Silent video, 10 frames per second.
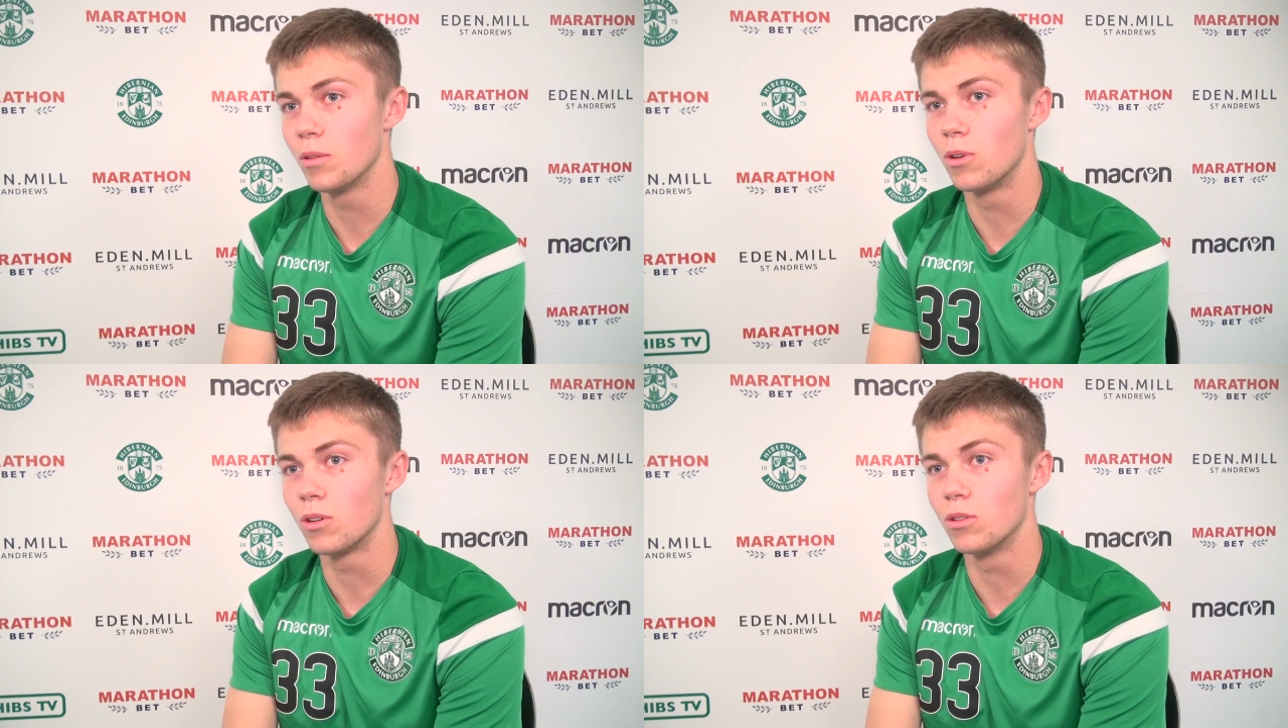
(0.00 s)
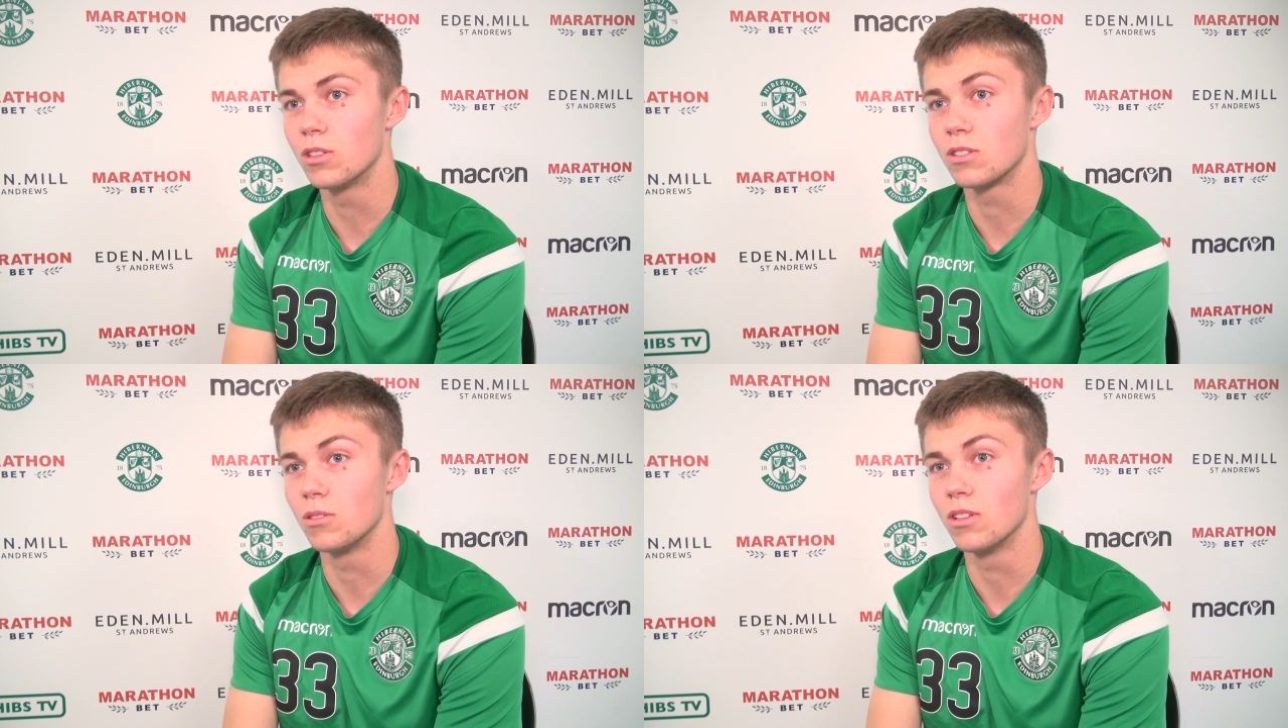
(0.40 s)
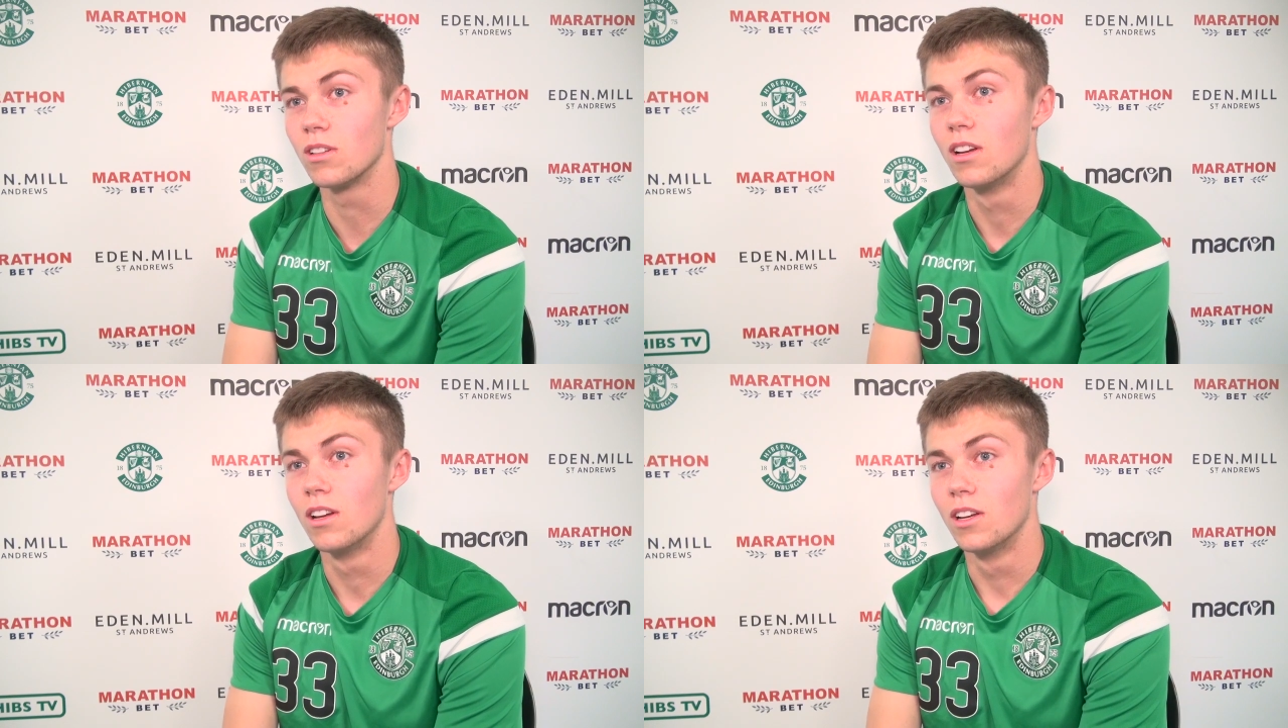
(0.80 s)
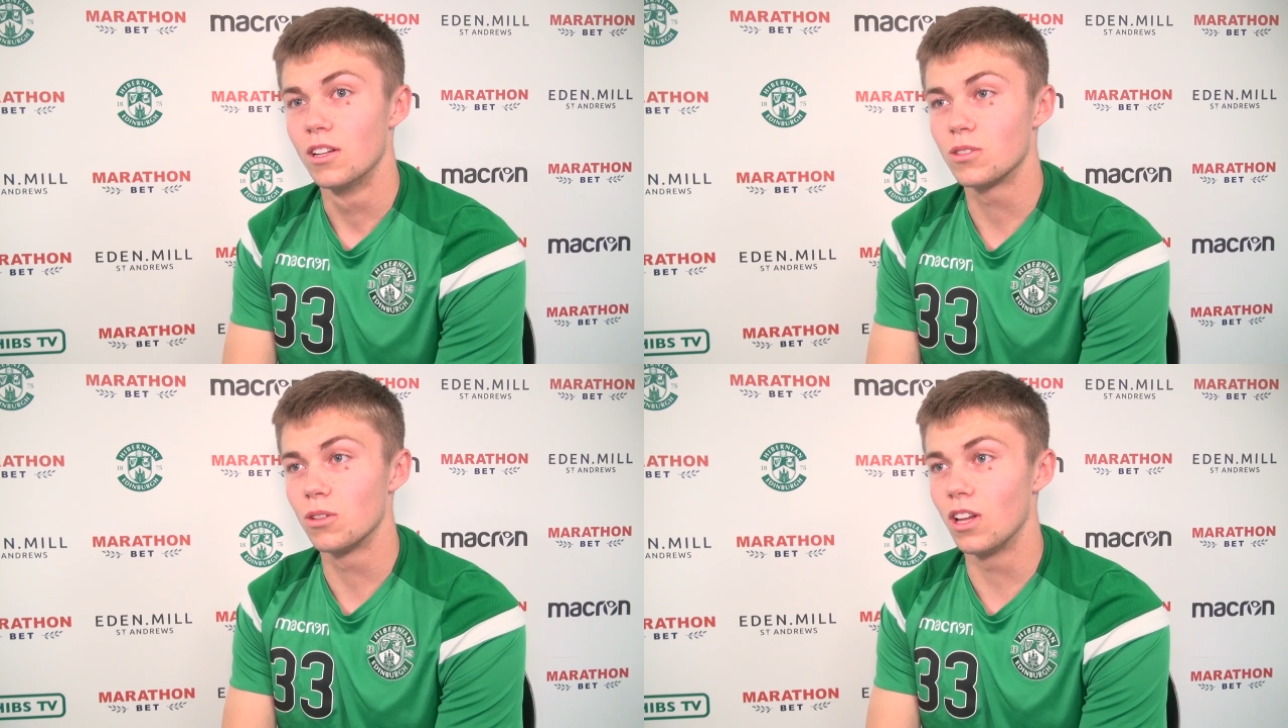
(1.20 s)
more goals than
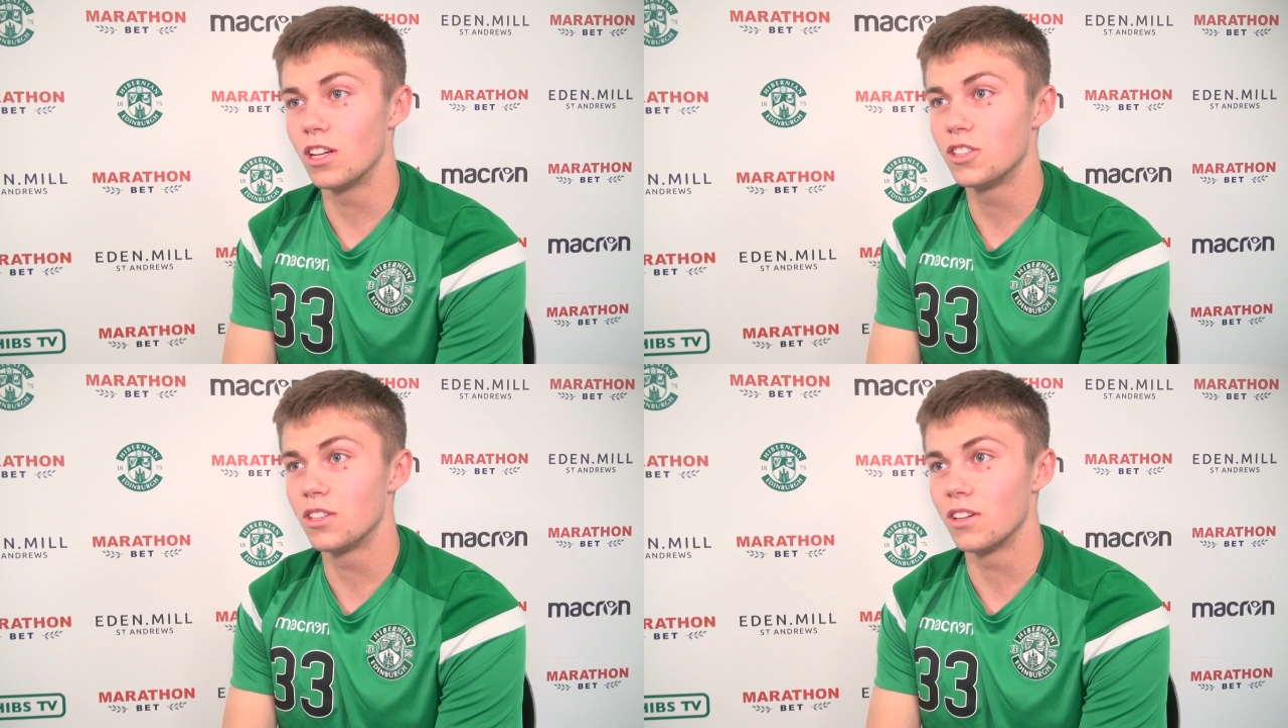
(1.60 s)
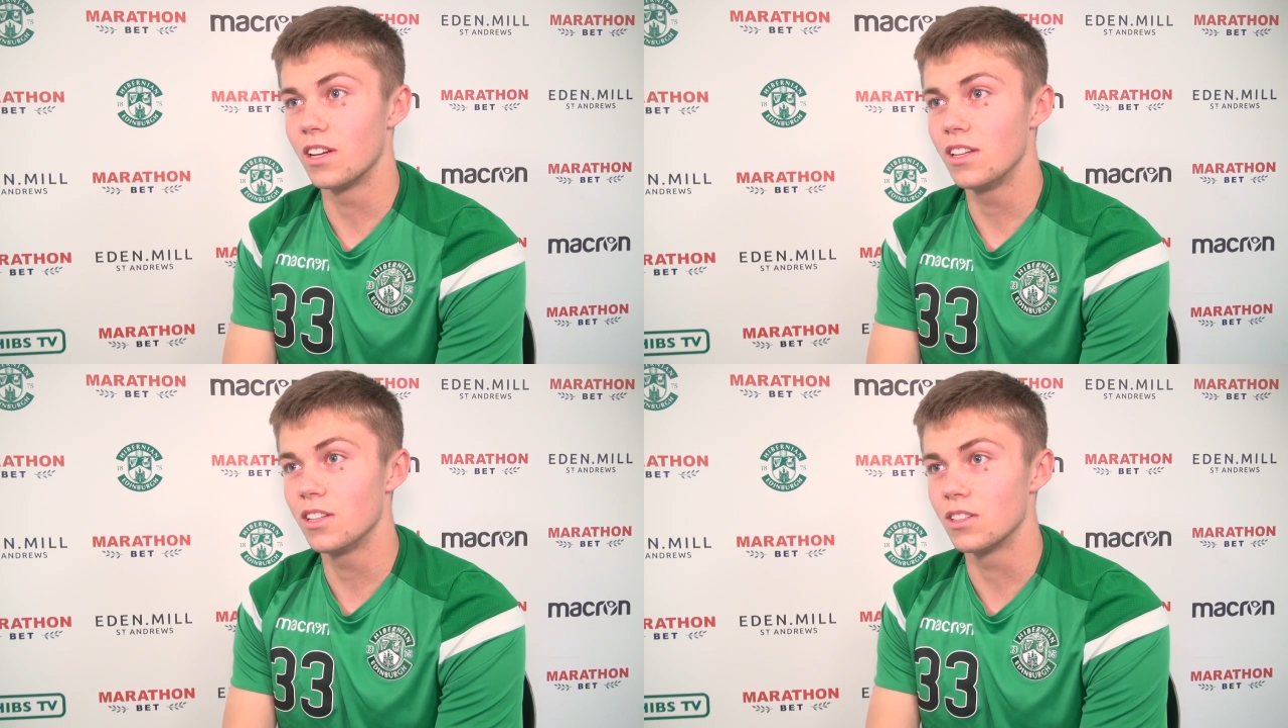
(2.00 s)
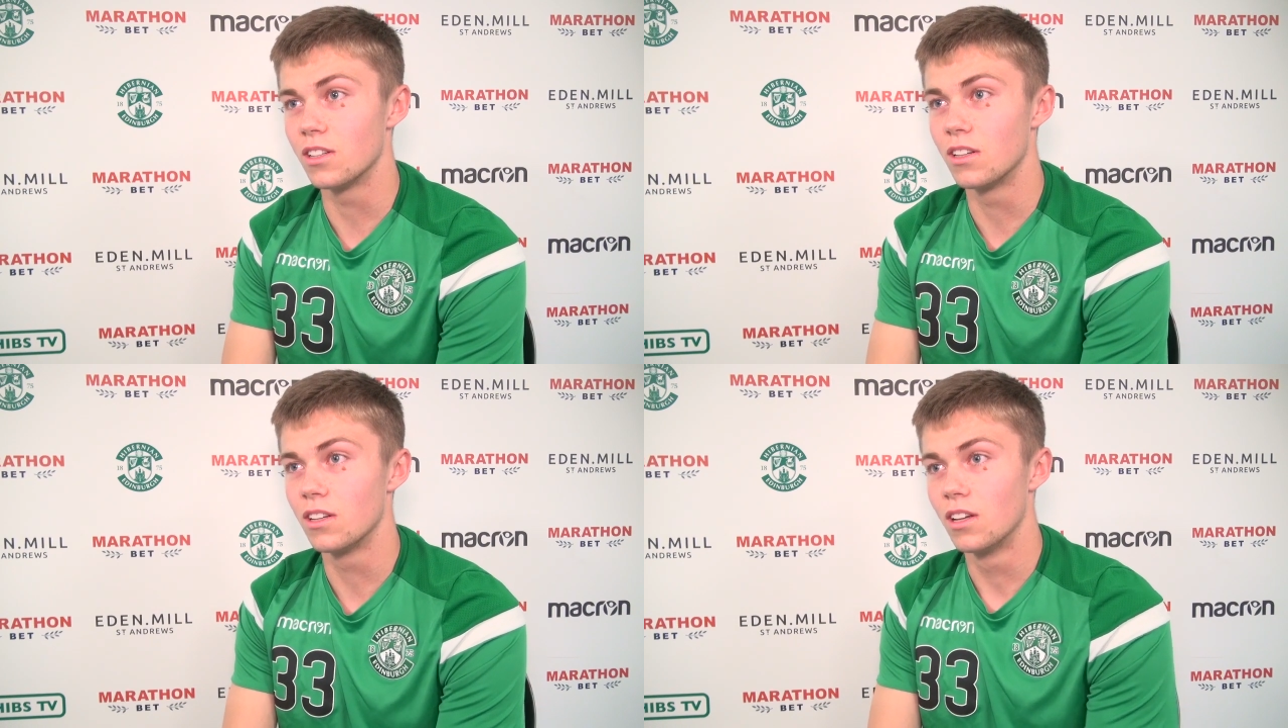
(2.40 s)
I scored last year already, so